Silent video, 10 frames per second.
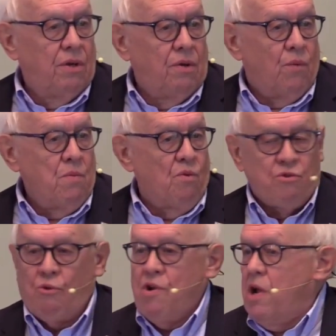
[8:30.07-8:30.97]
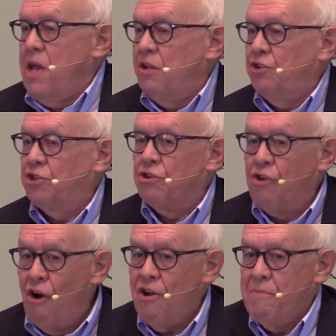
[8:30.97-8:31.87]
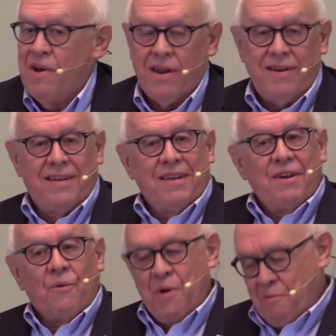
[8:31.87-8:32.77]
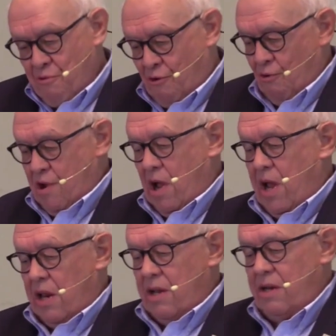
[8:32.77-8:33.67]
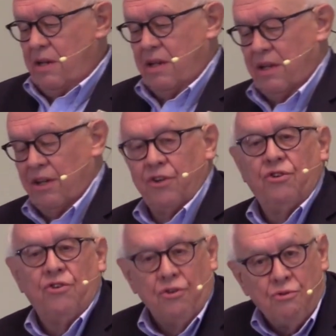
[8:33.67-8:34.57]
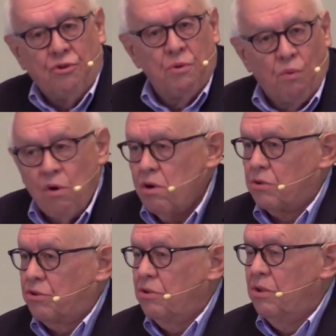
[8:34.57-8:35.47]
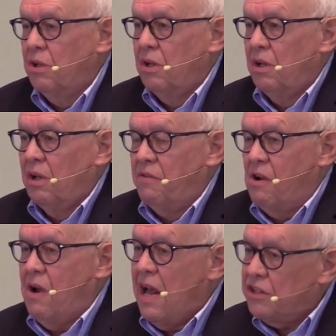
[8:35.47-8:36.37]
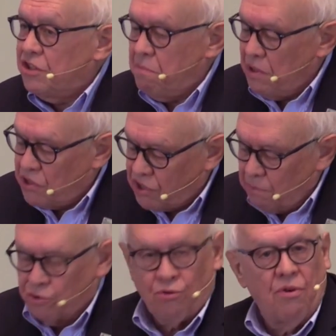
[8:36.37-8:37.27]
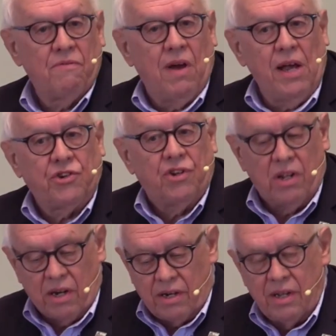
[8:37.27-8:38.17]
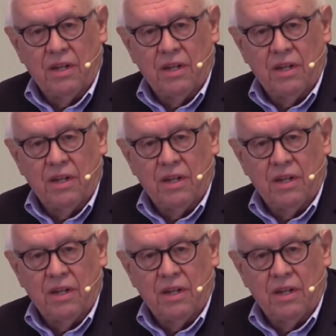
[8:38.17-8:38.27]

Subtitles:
We weren't created just to talk about it. We were created to do good works. There has to be some sort of action in it.